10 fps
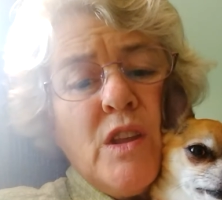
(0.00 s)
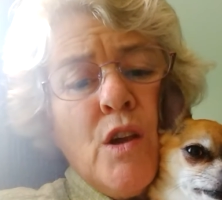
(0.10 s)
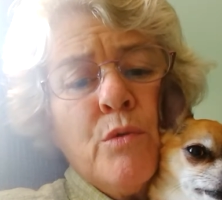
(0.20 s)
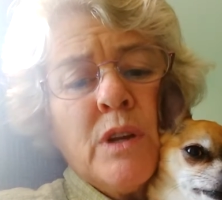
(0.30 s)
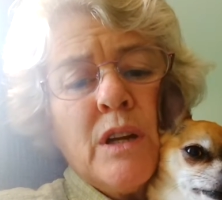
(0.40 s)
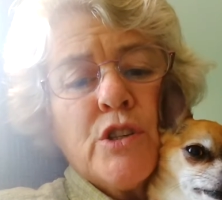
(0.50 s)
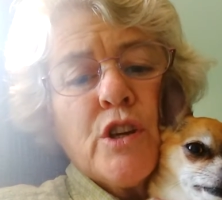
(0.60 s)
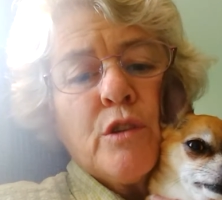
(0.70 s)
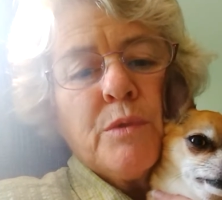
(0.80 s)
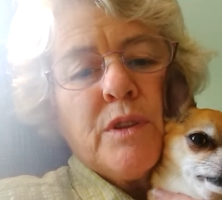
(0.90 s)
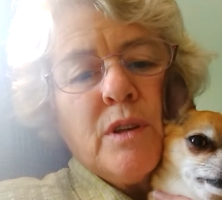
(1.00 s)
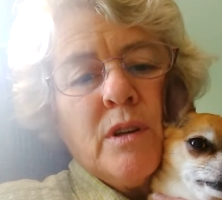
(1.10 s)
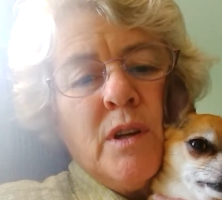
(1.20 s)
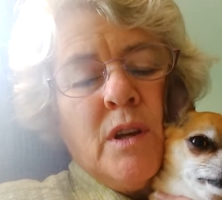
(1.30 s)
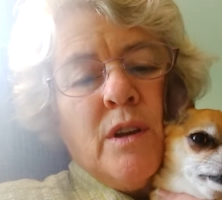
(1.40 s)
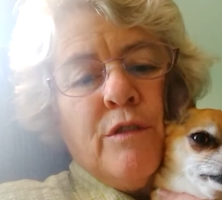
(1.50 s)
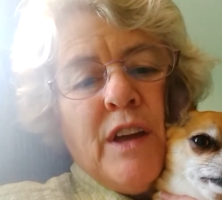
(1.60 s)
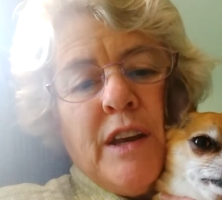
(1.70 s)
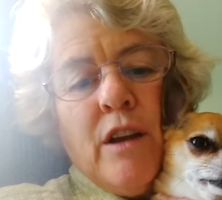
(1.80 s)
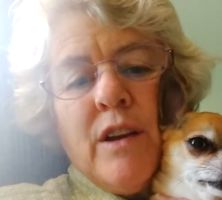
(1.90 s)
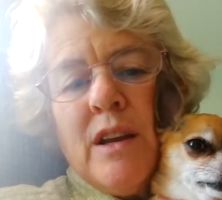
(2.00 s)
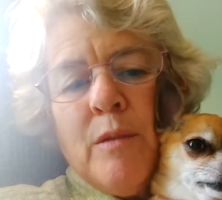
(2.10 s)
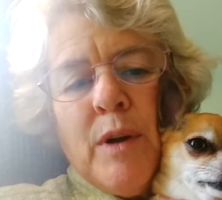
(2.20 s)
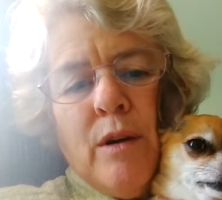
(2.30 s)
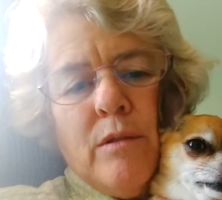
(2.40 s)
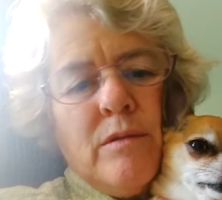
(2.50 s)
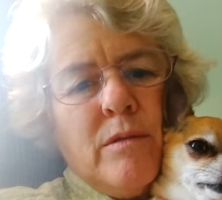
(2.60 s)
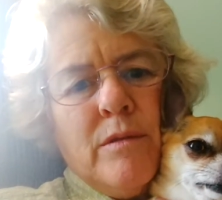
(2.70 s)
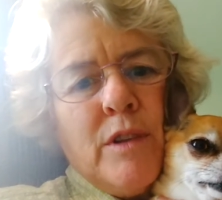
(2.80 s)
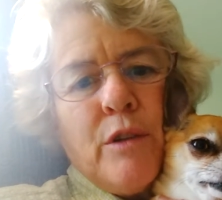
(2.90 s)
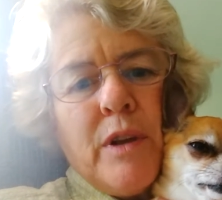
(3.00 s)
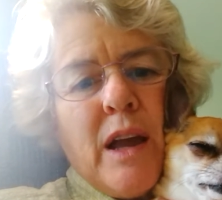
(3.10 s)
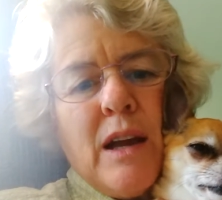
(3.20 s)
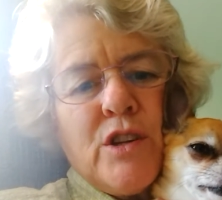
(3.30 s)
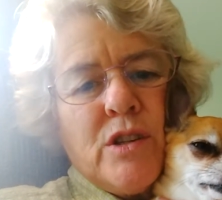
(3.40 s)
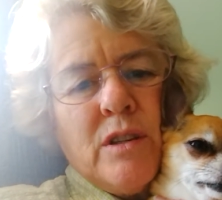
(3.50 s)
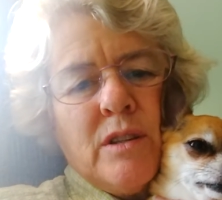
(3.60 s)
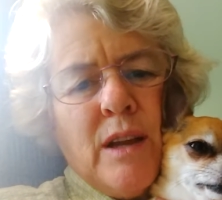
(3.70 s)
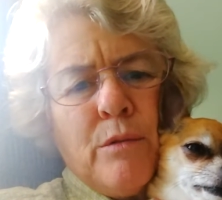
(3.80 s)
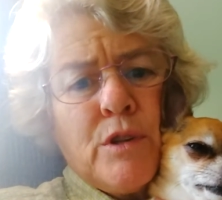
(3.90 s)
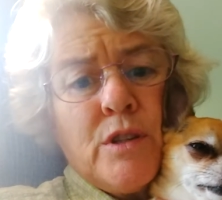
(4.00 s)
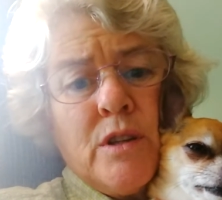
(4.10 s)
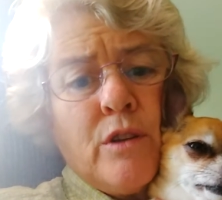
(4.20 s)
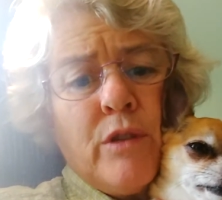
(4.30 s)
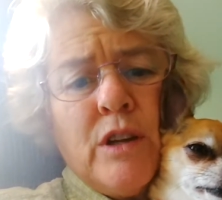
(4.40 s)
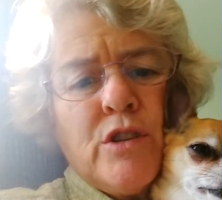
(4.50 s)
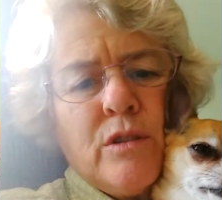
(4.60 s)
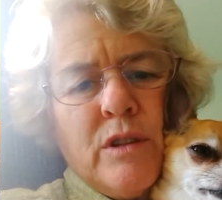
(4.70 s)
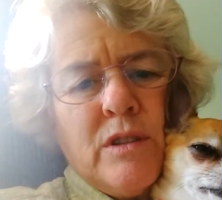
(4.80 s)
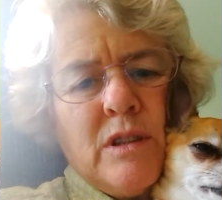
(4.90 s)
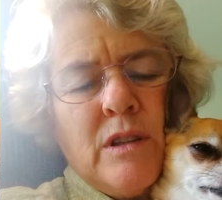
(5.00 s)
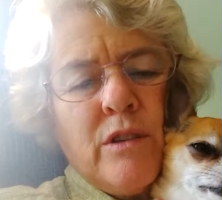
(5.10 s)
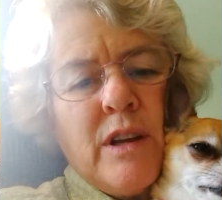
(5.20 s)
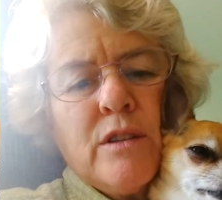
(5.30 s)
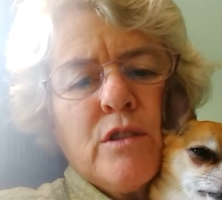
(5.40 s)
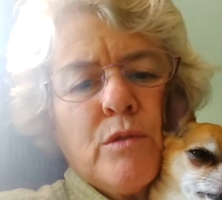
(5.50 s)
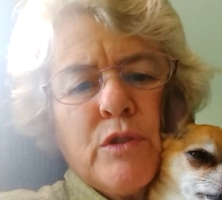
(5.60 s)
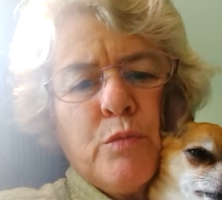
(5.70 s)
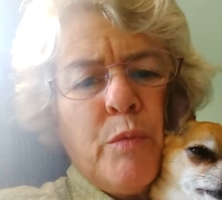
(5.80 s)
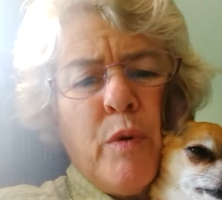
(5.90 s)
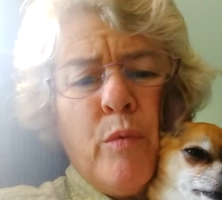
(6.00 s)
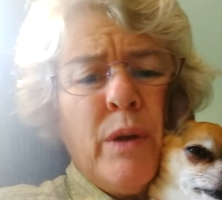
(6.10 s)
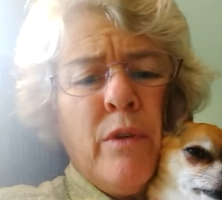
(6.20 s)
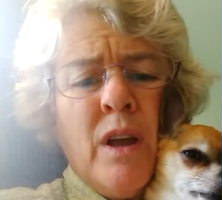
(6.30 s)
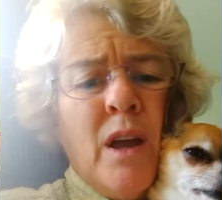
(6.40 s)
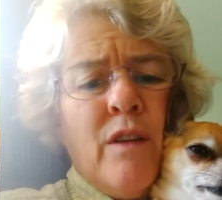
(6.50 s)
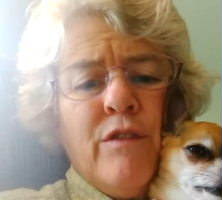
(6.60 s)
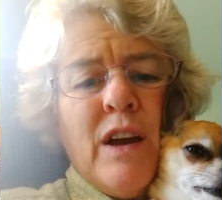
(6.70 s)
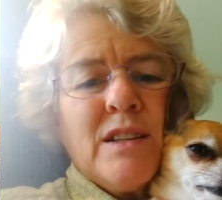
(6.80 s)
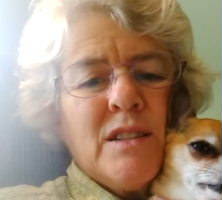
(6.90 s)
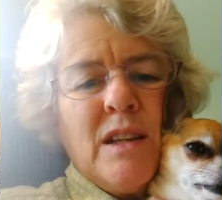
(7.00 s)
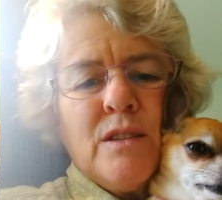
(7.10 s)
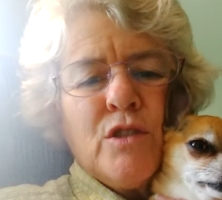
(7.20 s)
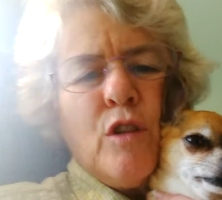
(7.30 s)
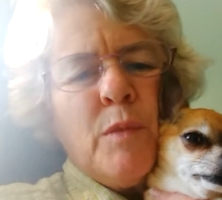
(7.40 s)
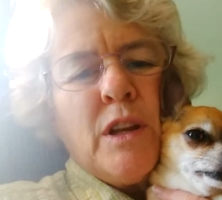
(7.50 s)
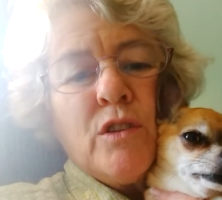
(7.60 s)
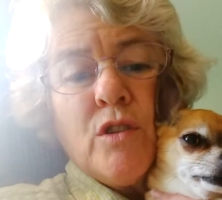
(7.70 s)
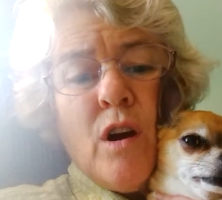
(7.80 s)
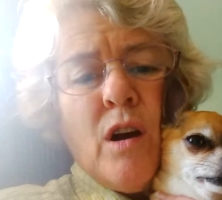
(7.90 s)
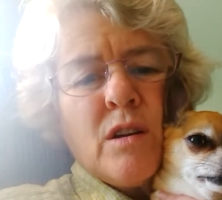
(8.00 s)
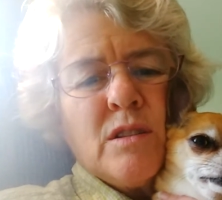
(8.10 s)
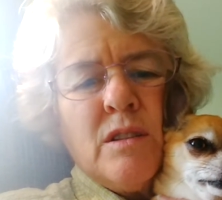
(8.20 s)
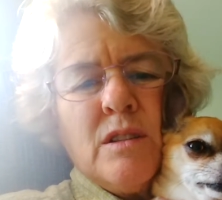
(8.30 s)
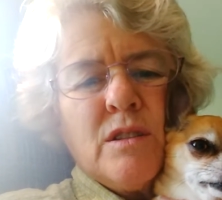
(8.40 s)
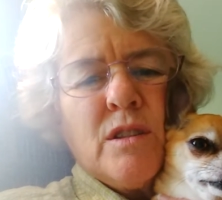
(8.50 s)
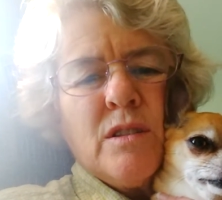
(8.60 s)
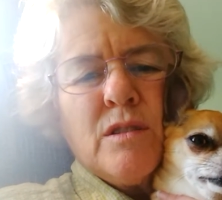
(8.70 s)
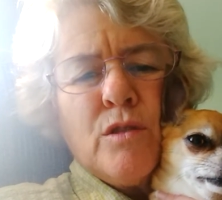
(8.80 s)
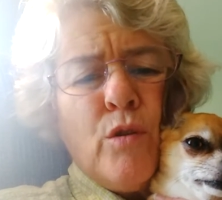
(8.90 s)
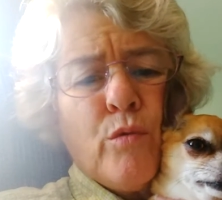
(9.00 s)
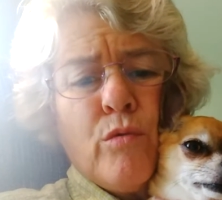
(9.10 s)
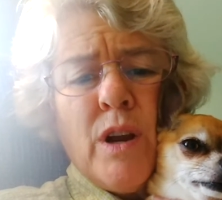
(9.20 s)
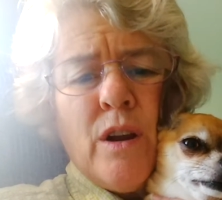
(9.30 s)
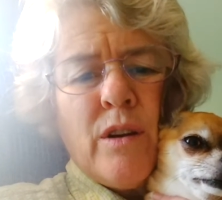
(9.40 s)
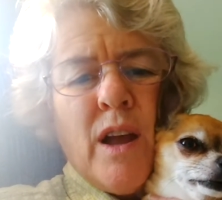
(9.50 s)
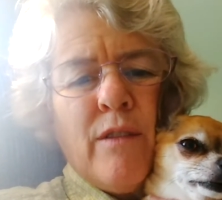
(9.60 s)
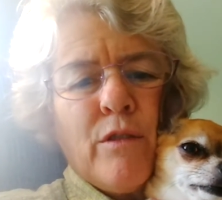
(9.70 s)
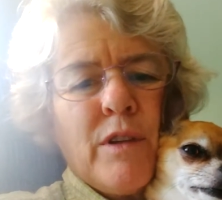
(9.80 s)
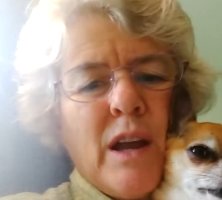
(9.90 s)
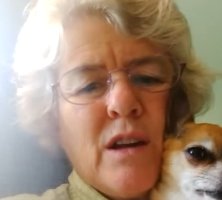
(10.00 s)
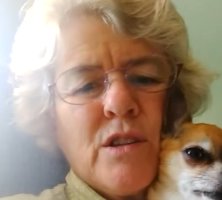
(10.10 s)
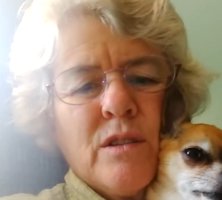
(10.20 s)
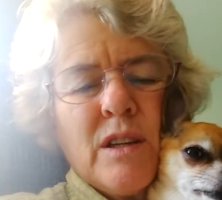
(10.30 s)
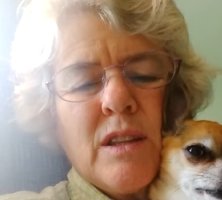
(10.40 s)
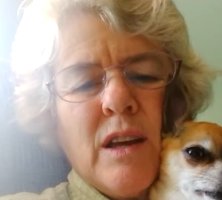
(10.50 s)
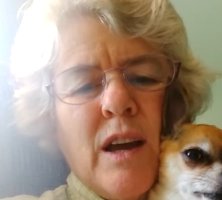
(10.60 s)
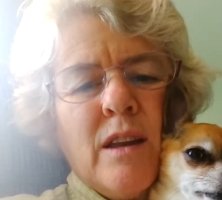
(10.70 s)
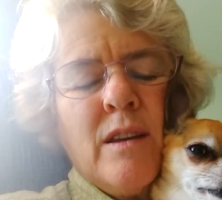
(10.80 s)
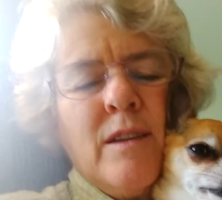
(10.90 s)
when I shared with the veterinarian about their reaction, they were just incredulous, and their answer was, well, but we vaccinate so many dogs, and it's just so rare to have a reaction like that.